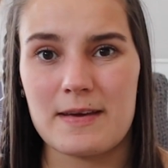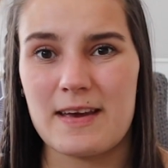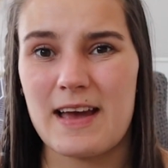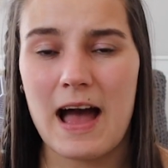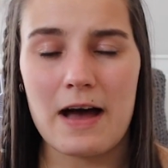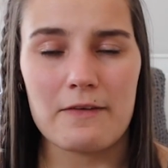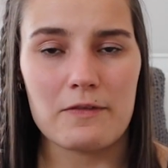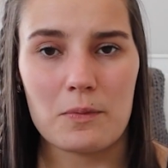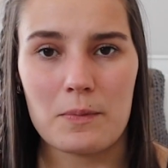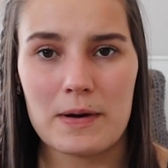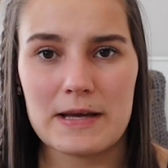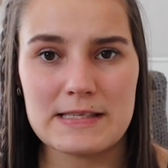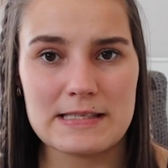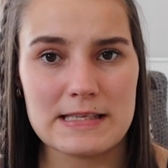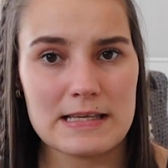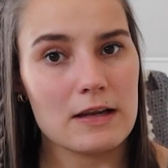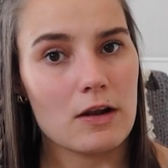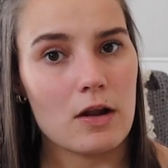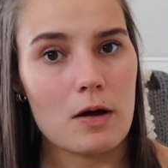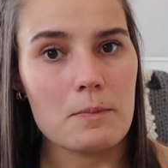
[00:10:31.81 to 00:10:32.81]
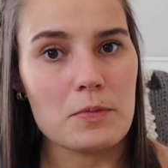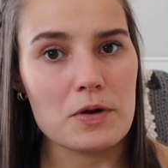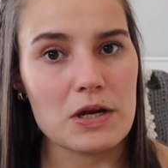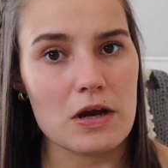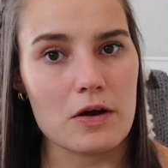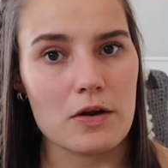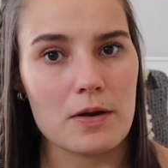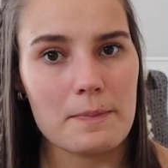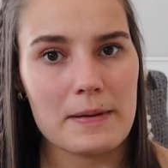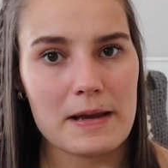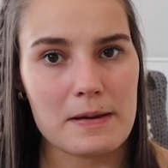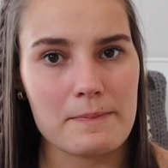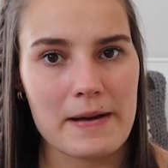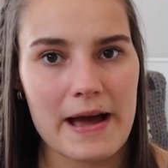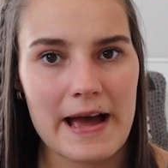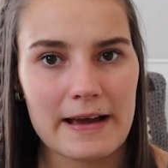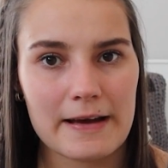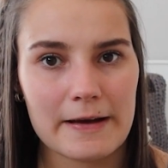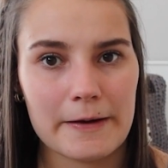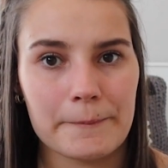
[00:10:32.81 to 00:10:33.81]
You haven't wasted a lot of money on a big
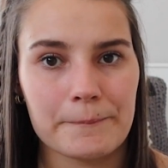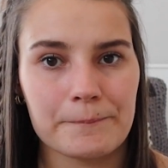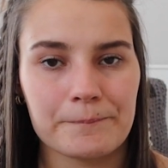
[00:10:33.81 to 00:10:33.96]
bag.